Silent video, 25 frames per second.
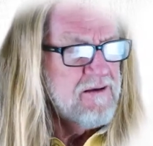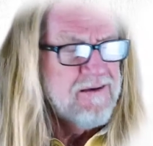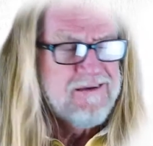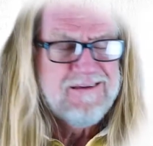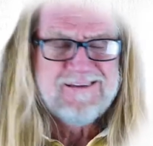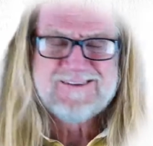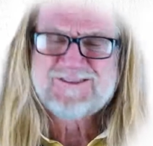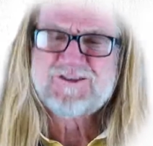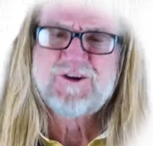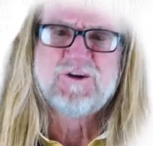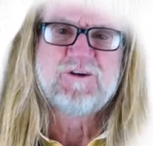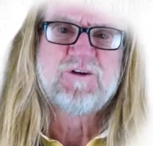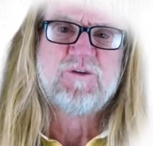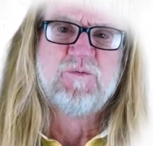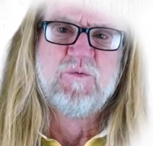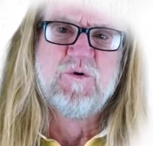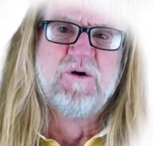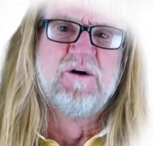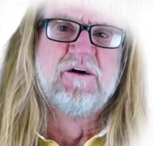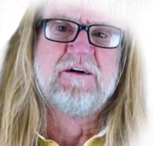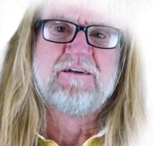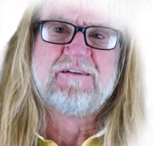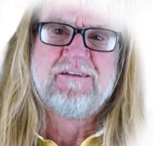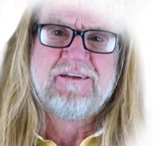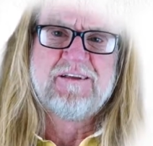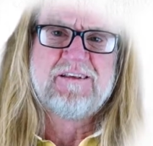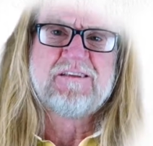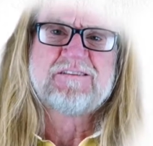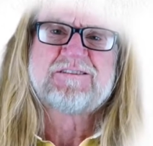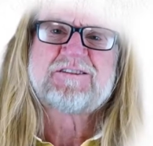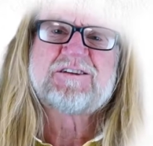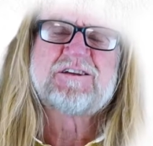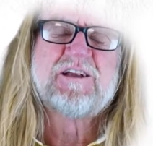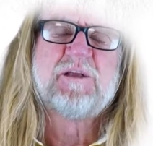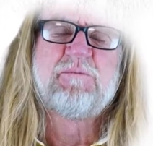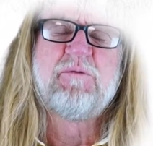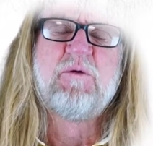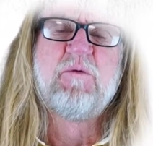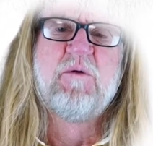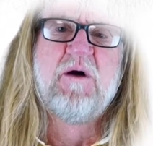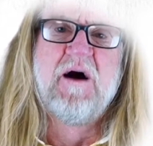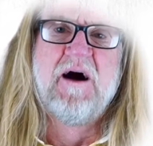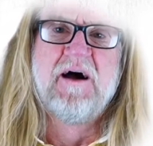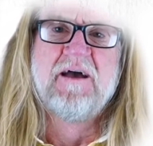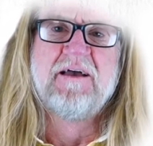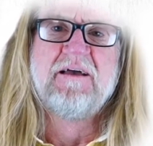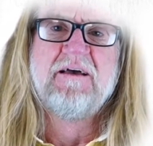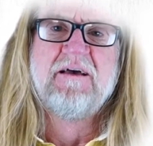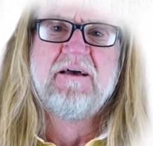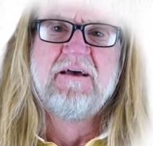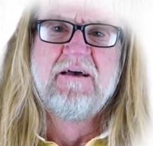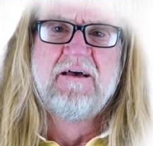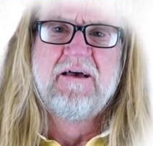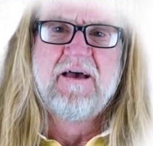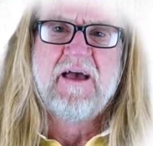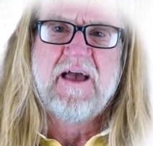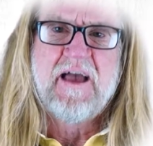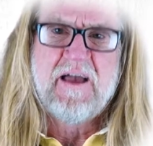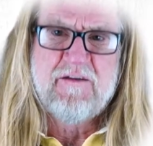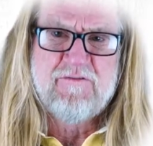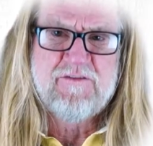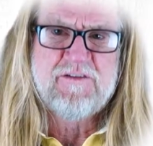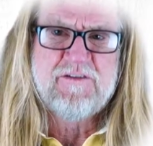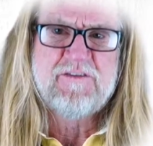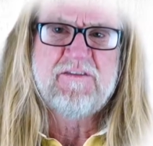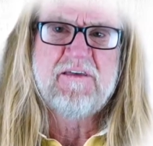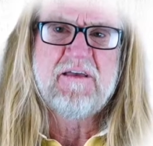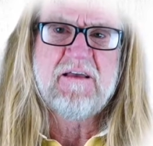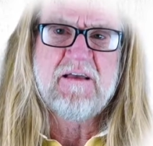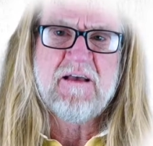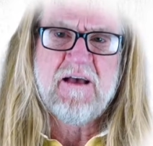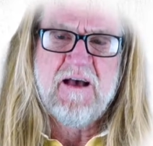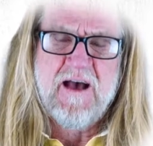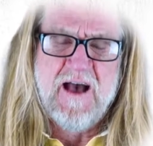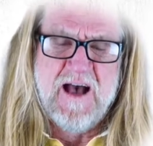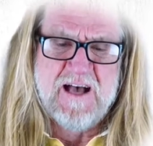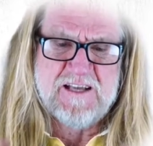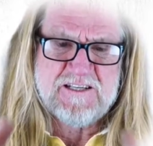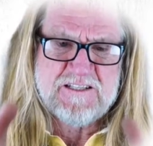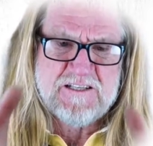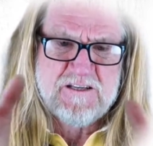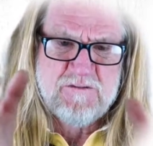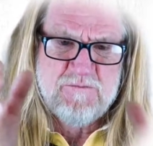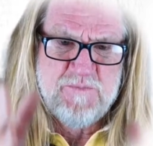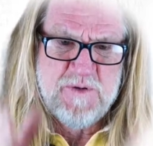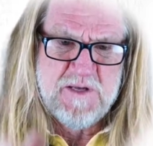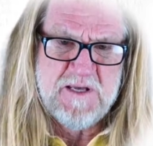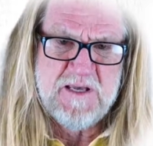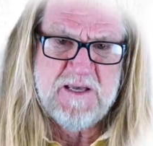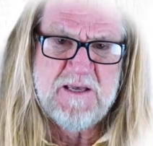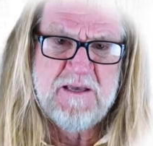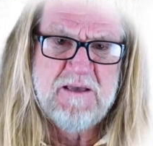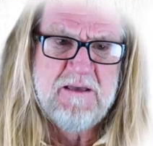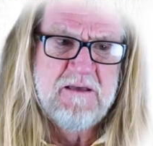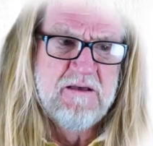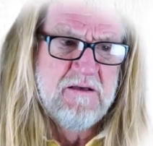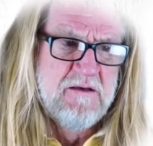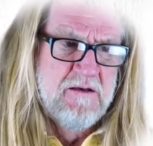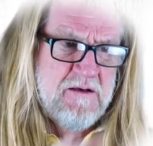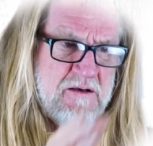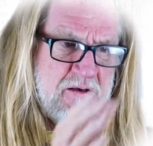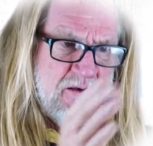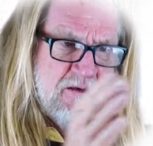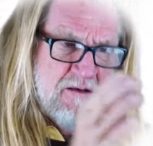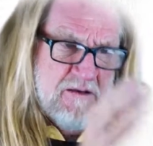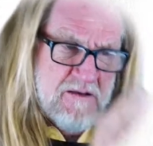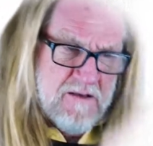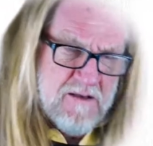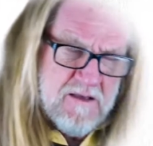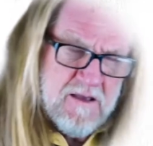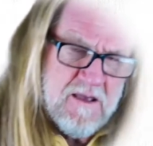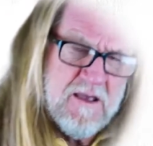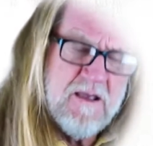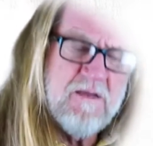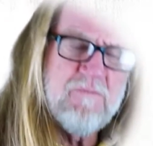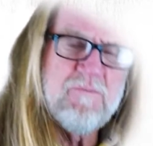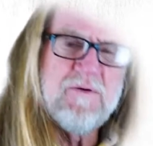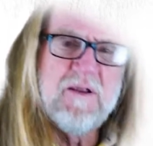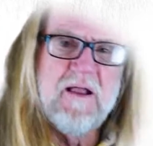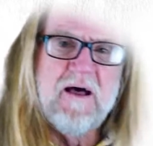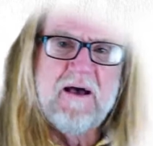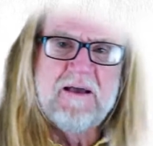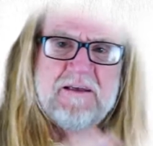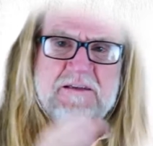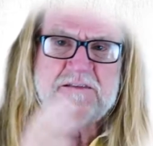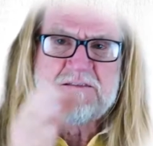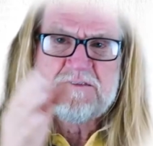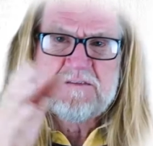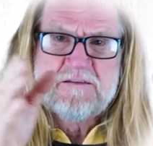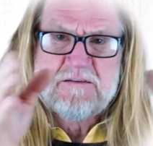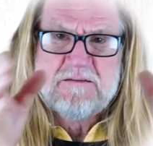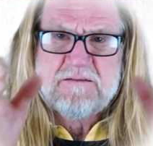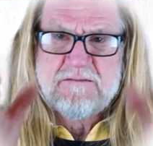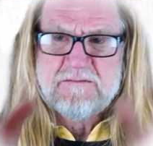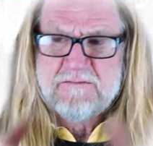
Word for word: it's not going to work. It'll slip away. Everything has to be in place.